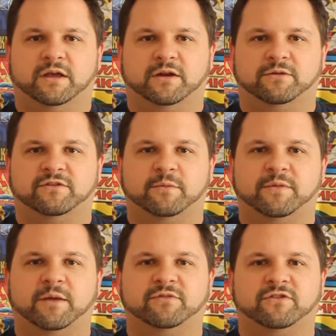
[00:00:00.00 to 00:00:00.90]
You know,
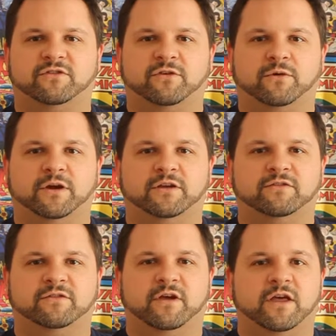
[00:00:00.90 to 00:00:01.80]
sometimes the
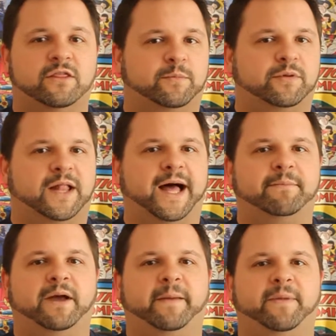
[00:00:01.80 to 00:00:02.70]
stories, the
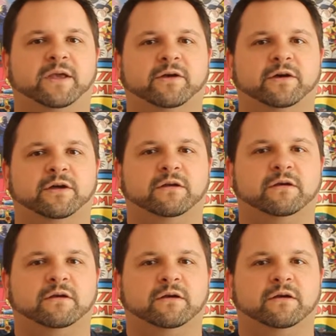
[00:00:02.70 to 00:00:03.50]
plot might be good,